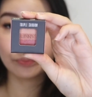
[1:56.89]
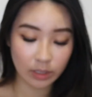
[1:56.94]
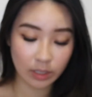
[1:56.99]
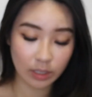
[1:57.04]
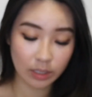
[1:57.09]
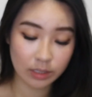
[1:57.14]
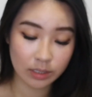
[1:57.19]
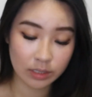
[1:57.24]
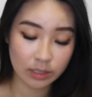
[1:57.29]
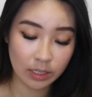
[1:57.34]

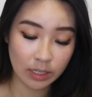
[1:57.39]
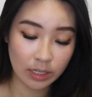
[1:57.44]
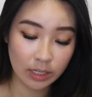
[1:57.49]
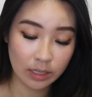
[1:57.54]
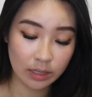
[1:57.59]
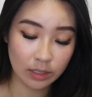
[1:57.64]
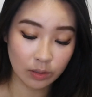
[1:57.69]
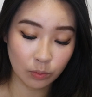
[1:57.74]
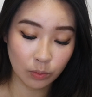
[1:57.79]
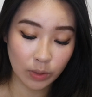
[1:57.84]
It's
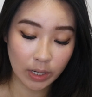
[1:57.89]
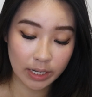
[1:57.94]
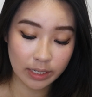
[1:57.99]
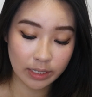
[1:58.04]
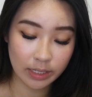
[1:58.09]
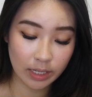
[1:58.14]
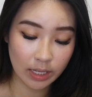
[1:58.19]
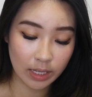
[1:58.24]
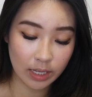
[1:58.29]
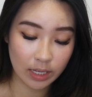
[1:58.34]
the
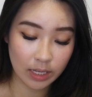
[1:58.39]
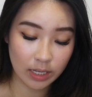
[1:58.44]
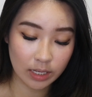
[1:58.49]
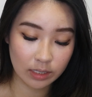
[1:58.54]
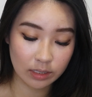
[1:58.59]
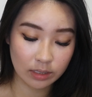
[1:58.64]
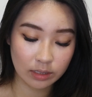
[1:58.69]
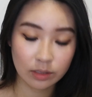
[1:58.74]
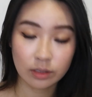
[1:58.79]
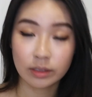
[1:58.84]
one
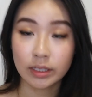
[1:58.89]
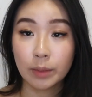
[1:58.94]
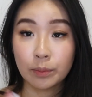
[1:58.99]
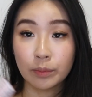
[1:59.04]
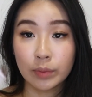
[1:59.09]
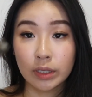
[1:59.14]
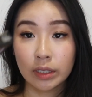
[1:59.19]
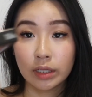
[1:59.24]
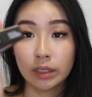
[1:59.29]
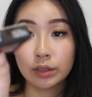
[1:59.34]
in
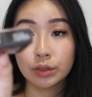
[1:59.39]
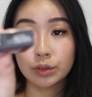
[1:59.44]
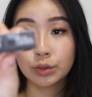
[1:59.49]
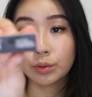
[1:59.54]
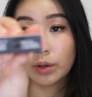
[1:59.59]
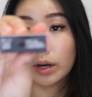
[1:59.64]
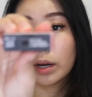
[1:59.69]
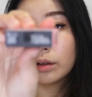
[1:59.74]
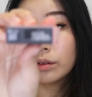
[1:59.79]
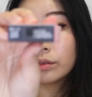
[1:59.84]
number
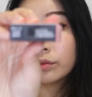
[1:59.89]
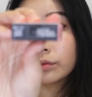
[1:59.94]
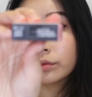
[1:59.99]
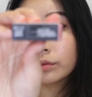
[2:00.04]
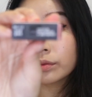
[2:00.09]
12.